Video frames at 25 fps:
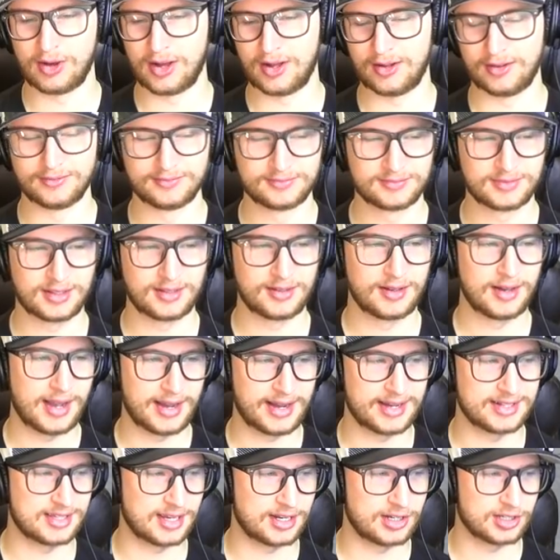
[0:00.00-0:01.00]
Well,
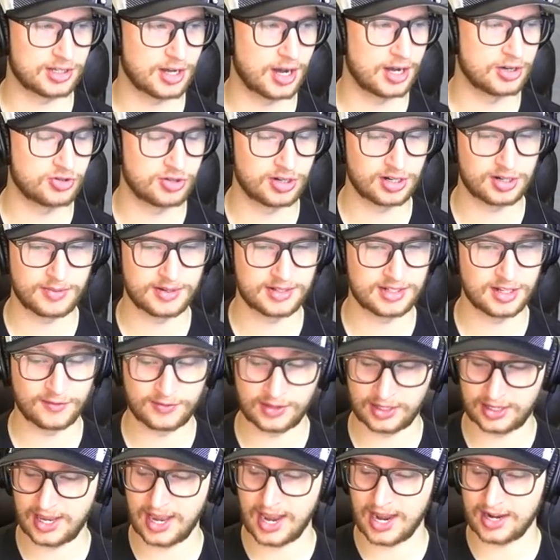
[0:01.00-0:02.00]
I guess I just contradict
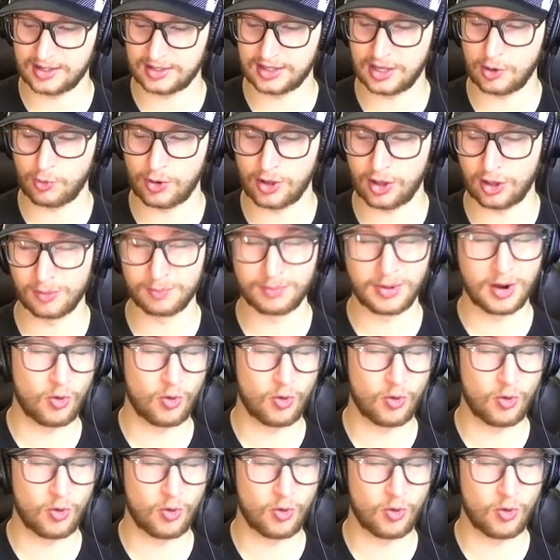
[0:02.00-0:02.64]
myself. They can and they will.